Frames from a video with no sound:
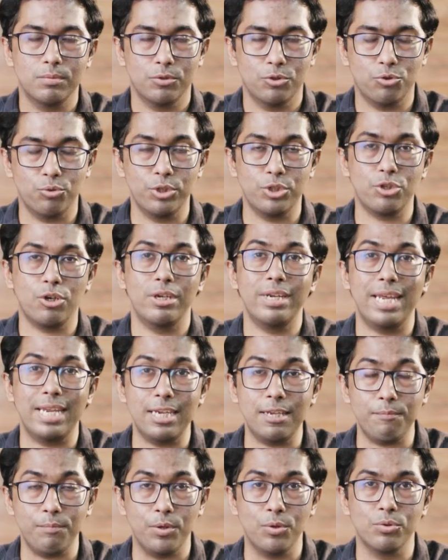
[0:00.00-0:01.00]
switch on
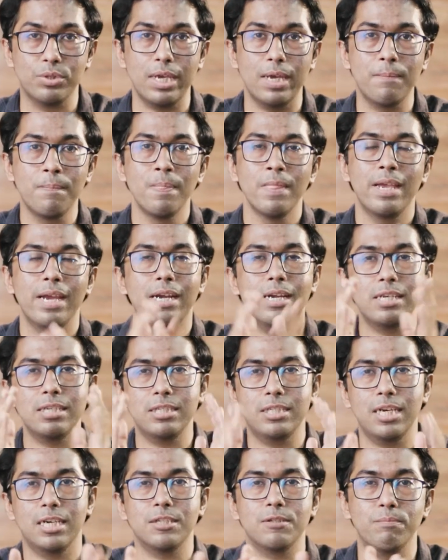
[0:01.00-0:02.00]
any music. It
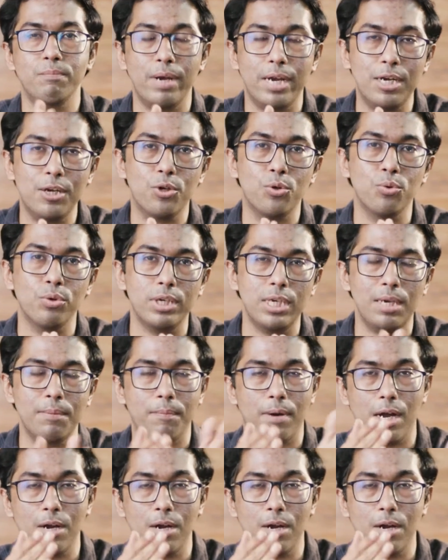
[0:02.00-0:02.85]
is just meant to keep